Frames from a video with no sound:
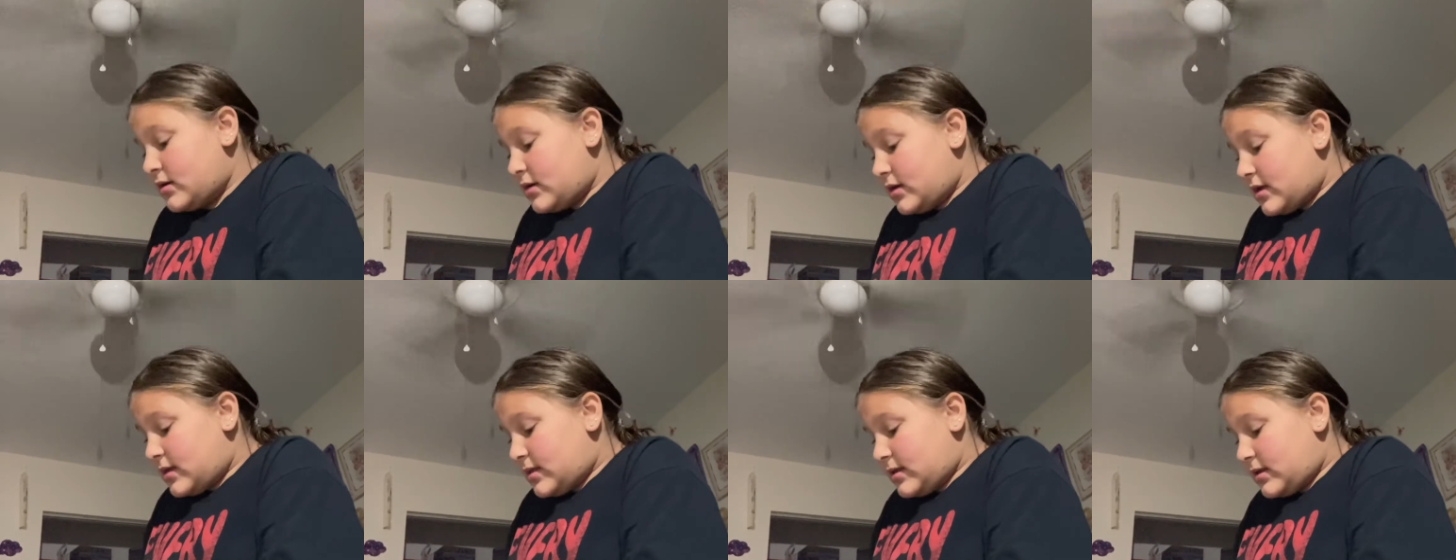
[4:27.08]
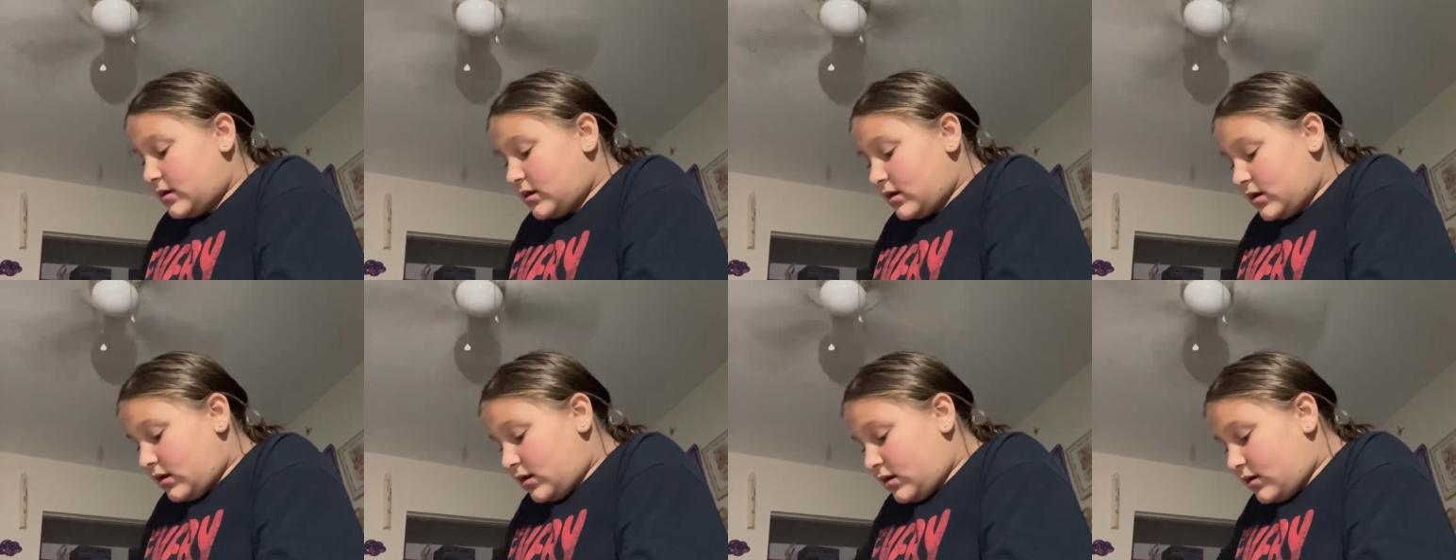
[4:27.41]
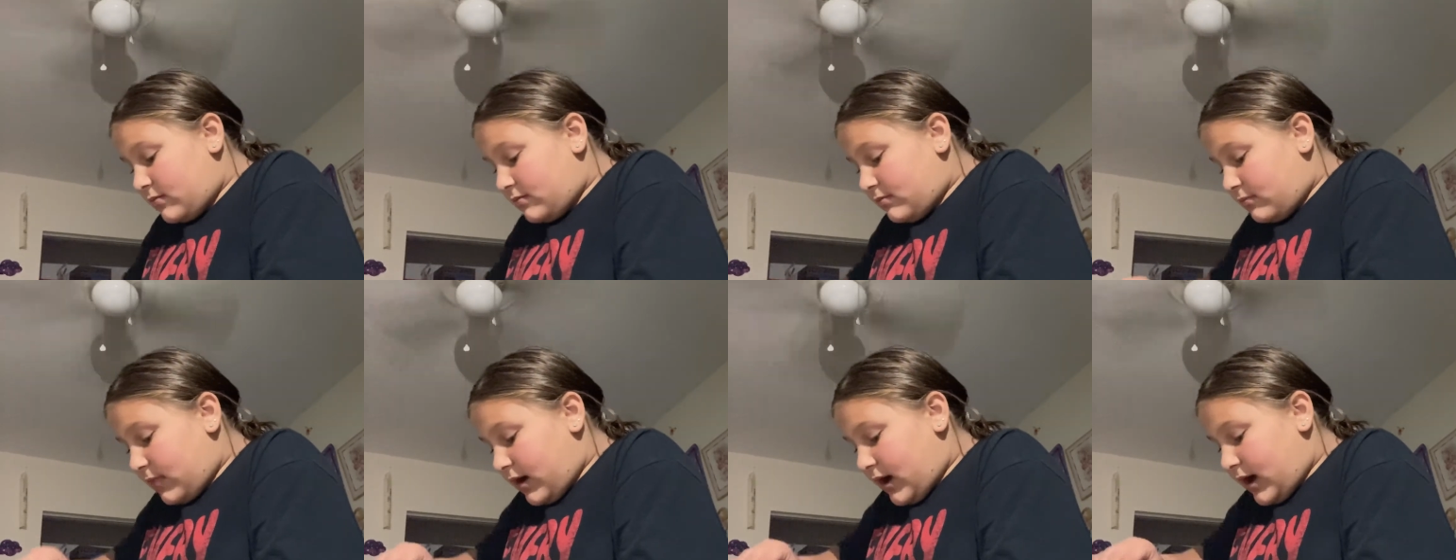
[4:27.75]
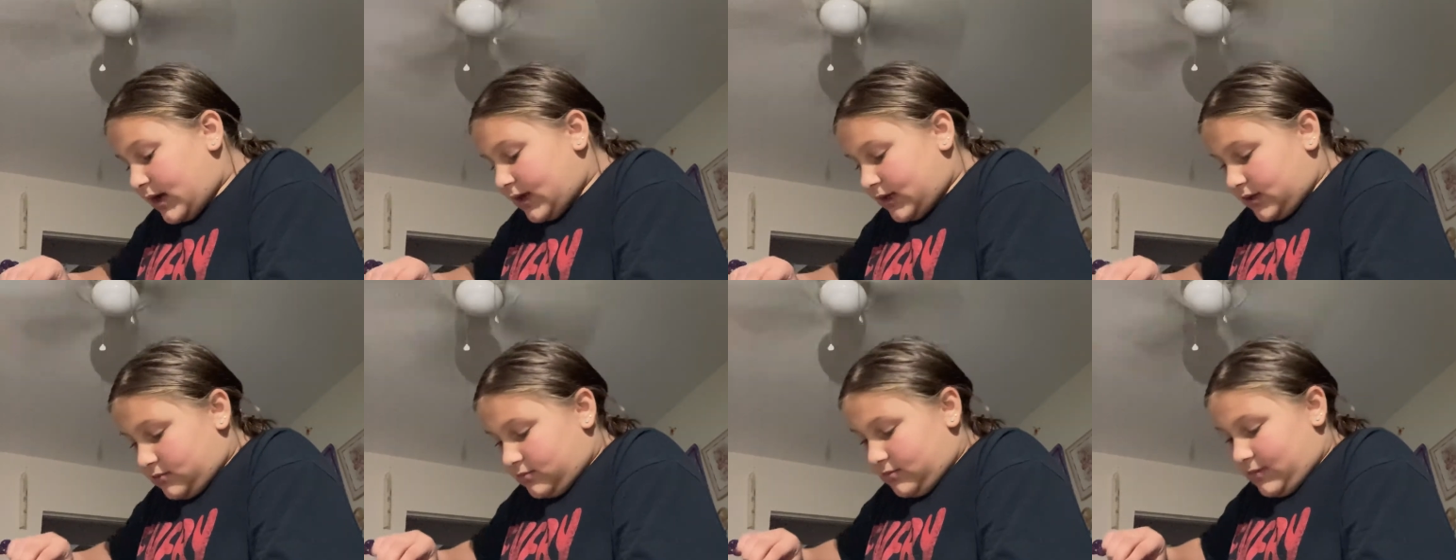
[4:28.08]
and then in
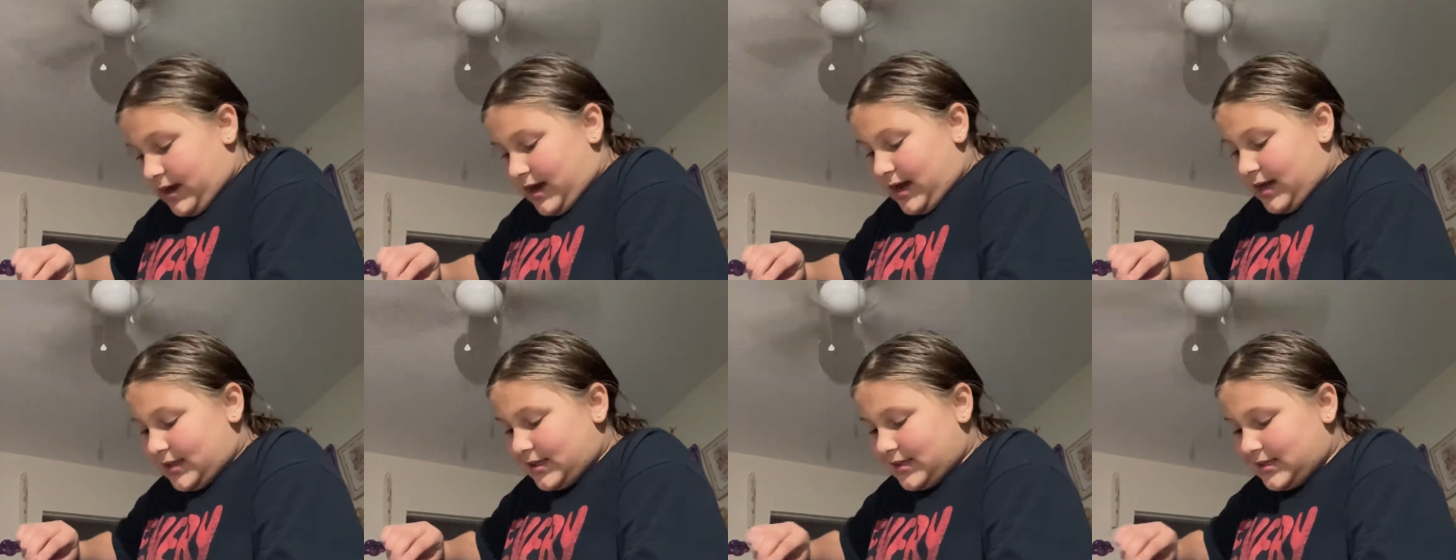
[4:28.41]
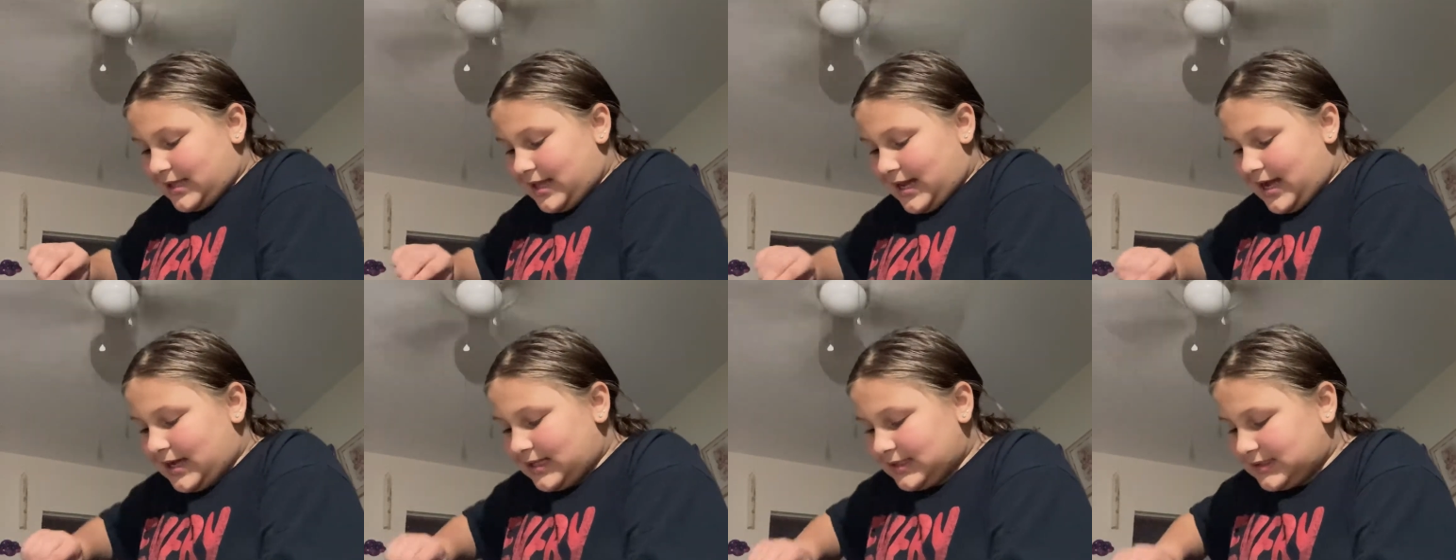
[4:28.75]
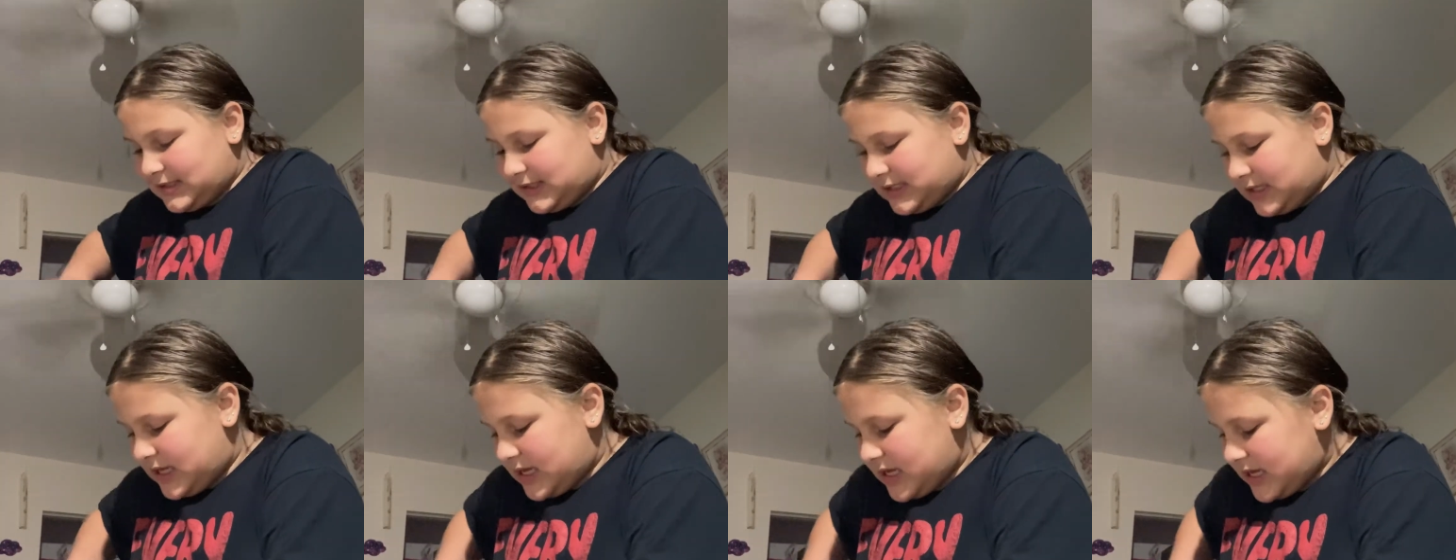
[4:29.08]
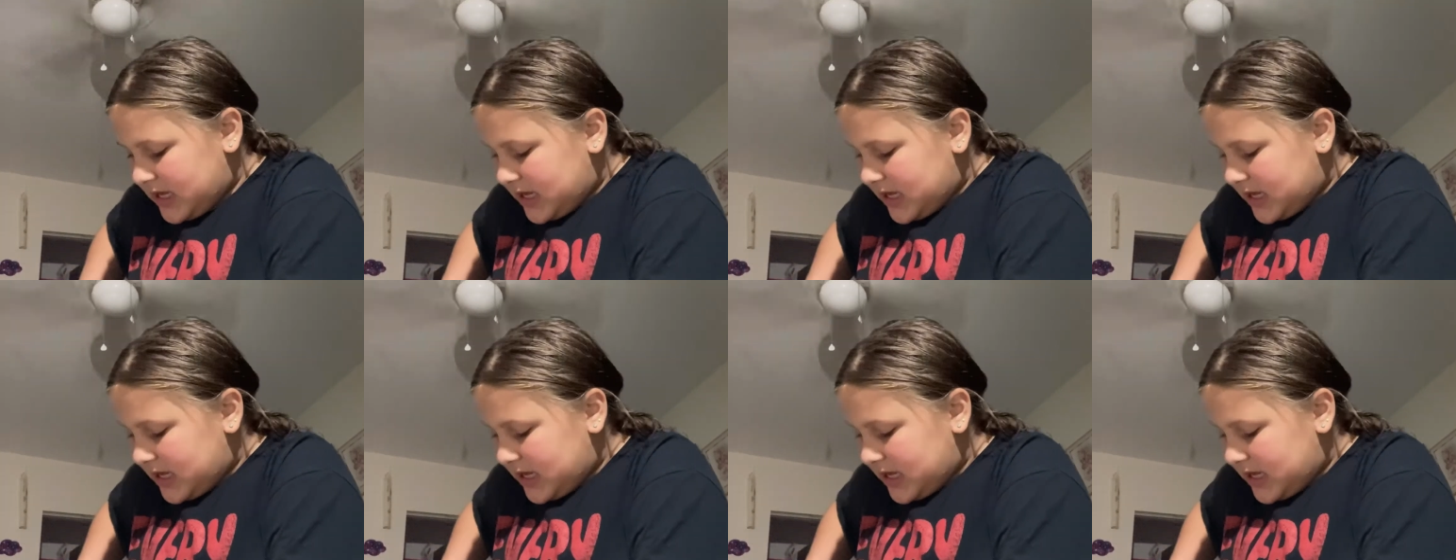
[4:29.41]
my math class